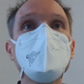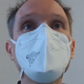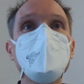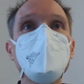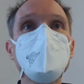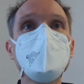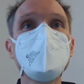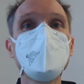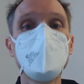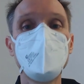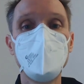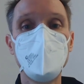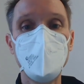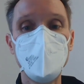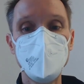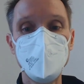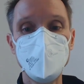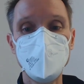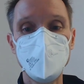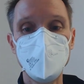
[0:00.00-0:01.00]
data
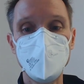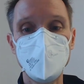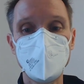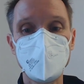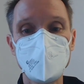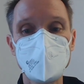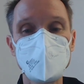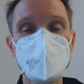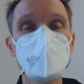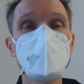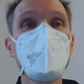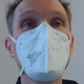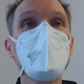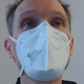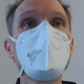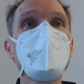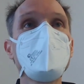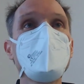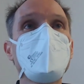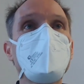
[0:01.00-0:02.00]
binding. This is what
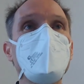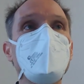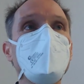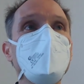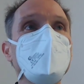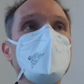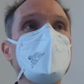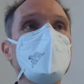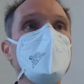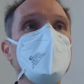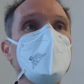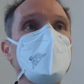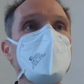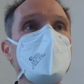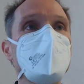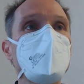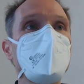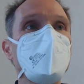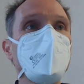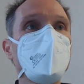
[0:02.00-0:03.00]
we are going to
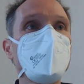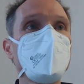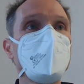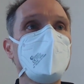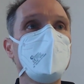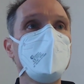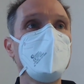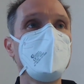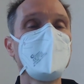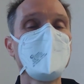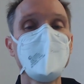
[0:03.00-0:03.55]
explore.